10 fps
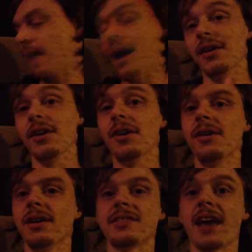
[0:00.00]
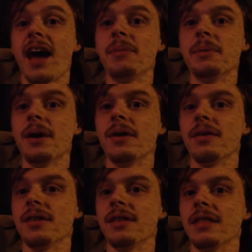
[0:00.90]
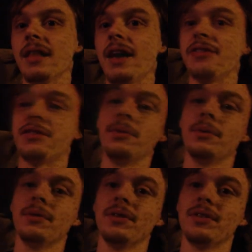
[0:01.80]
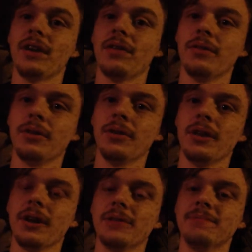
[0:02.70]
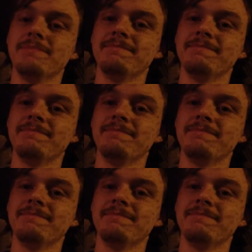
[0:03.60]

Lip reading: I don't know. It's gotta be better than the last two movies I reviewed, though.